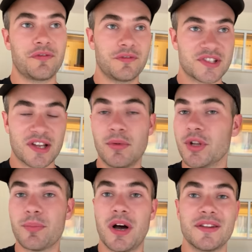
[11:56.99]
stumbled
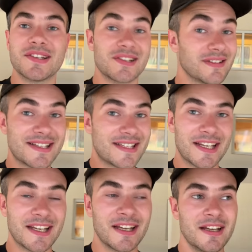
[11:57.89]
upon this
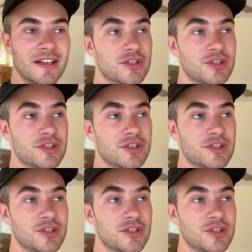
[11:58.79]
listing,